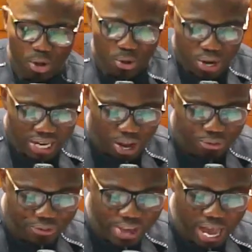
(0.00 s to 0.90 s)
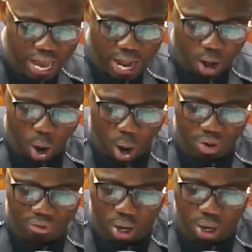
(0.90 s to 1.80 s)
the fear of
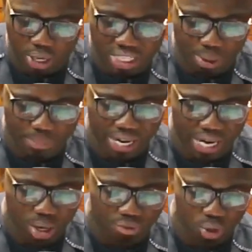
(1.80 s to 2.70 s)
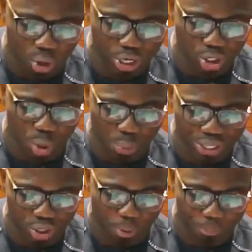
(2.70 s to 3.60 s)
god is the beginning of knowledge or
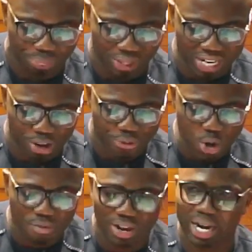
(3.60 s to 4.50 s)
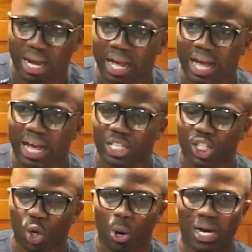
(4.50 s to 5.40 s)
wisdom the fear over there is
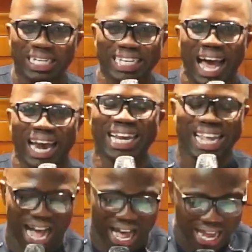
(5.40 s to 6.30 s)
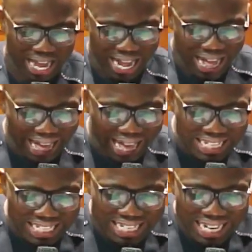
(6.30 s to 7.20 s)
not dialia
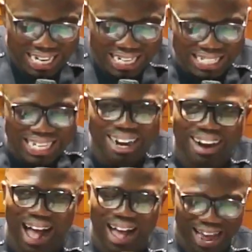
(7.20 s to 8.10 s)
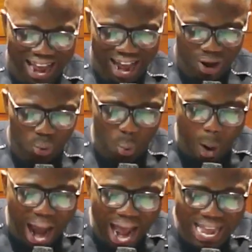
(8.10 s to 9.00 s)
is yira
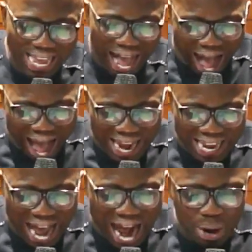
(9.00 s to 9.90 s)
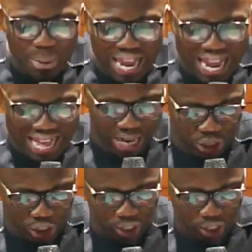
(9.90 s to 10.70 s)
Y I R A H.